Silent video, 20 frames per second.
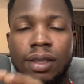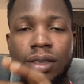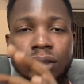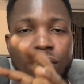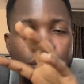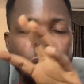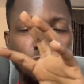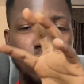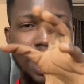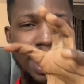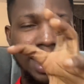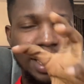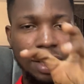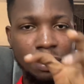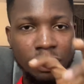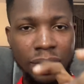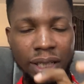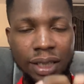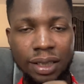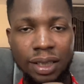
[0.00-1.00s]
So to
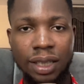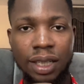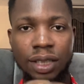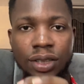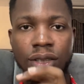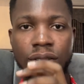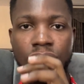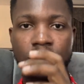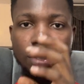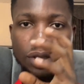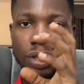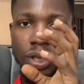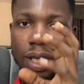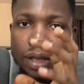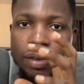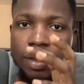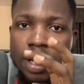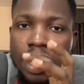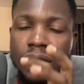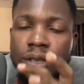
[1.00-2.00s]
accumulate energy into your
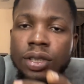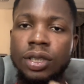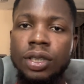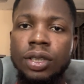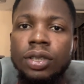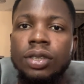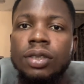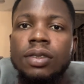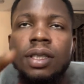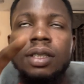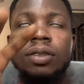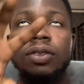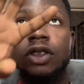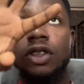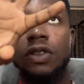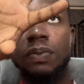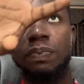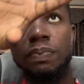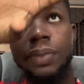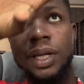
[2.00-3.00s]
chakras, you need to
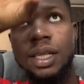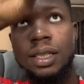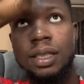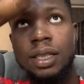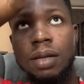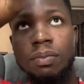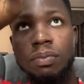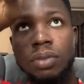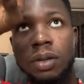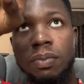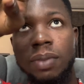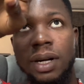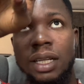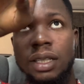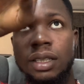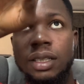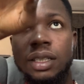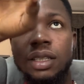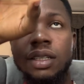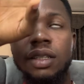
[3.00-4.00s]
spin them
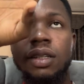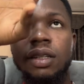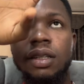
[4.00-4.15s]
properly.